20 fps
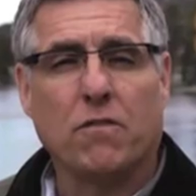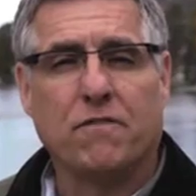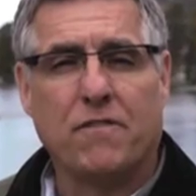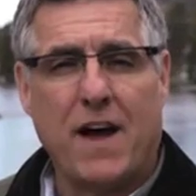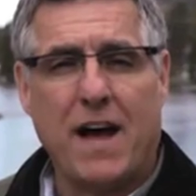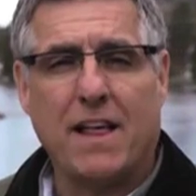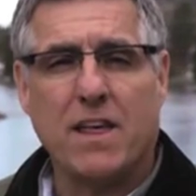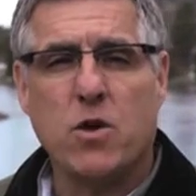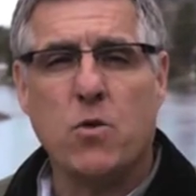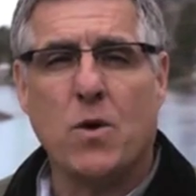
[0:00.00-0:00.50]

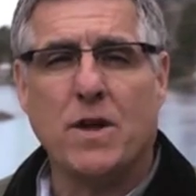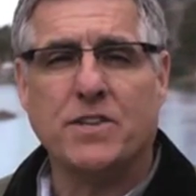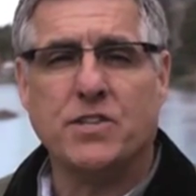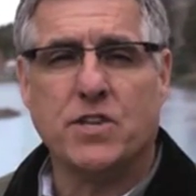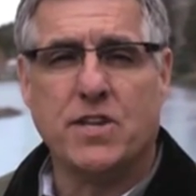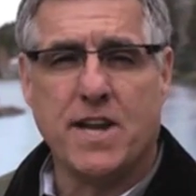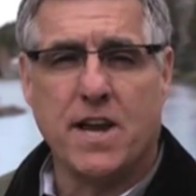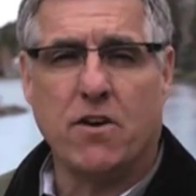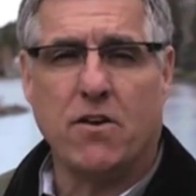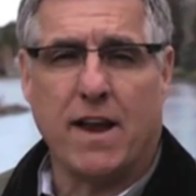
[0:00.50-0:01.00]
value
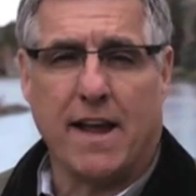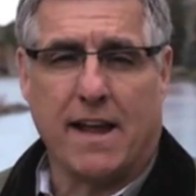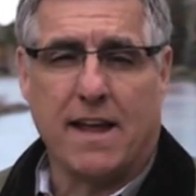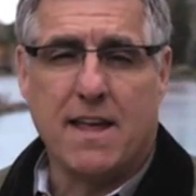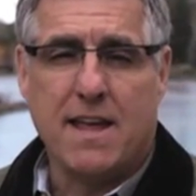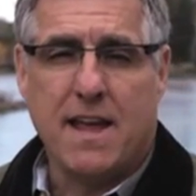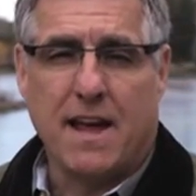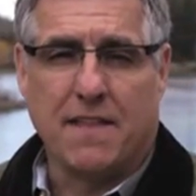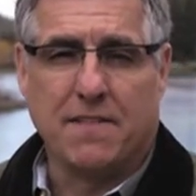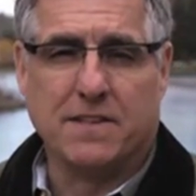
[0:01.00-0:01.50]
engineering,
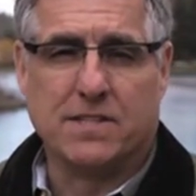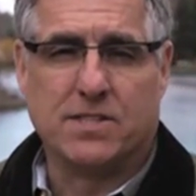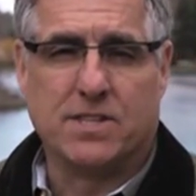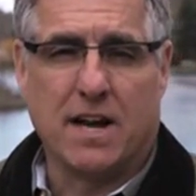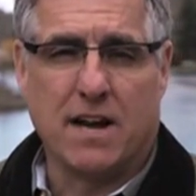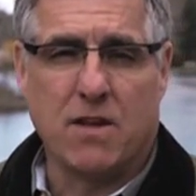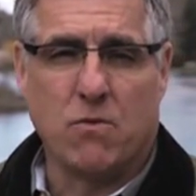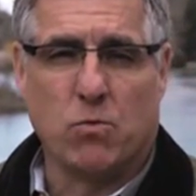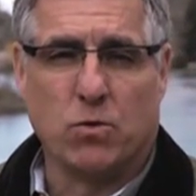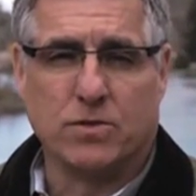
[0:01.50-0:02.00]
and the
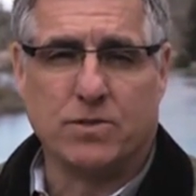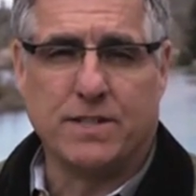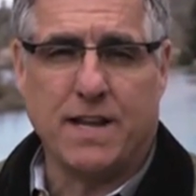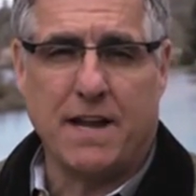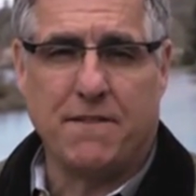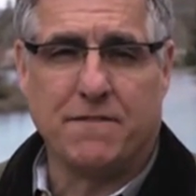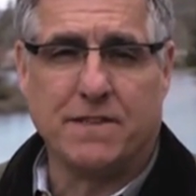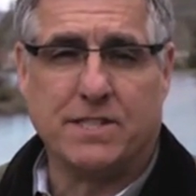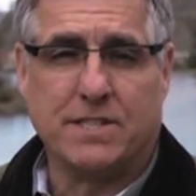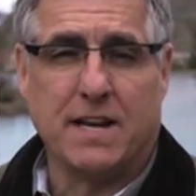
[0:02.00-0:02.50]
study will
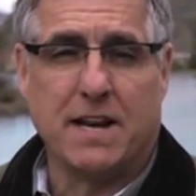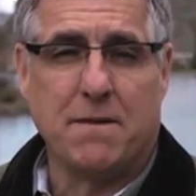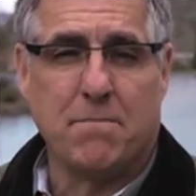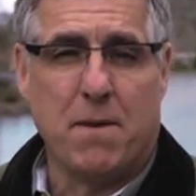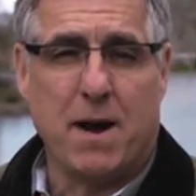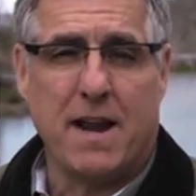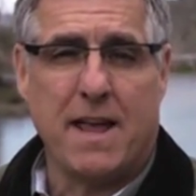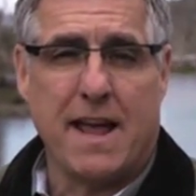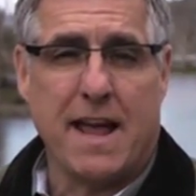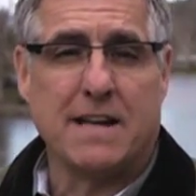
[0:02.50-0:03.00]
save the city
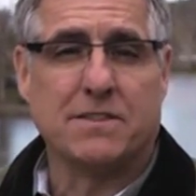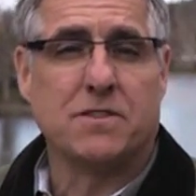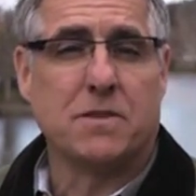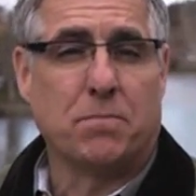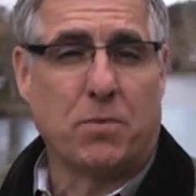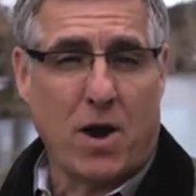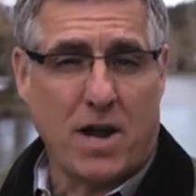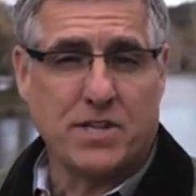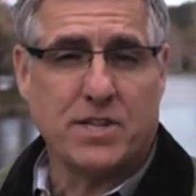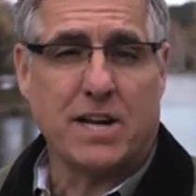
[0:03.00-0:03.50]
money as the
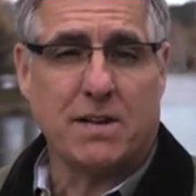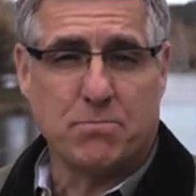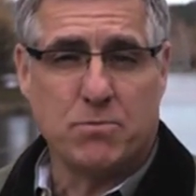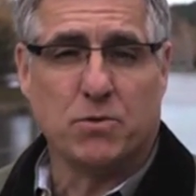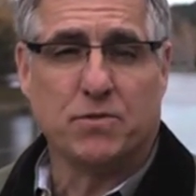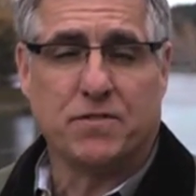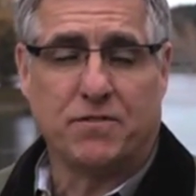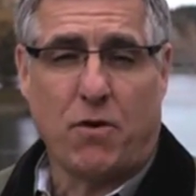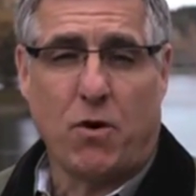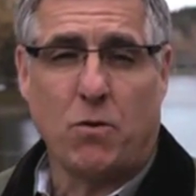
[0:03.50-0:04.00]
project
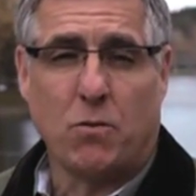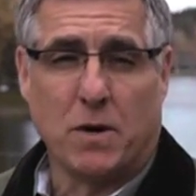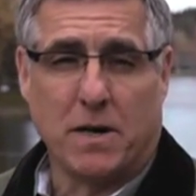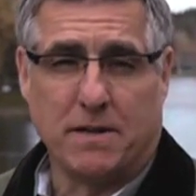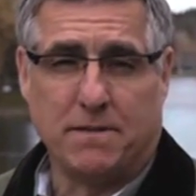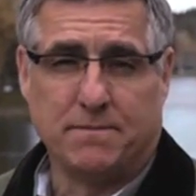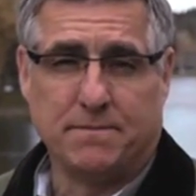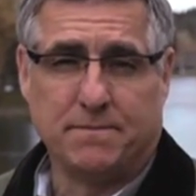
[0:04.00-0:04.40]
moves forward.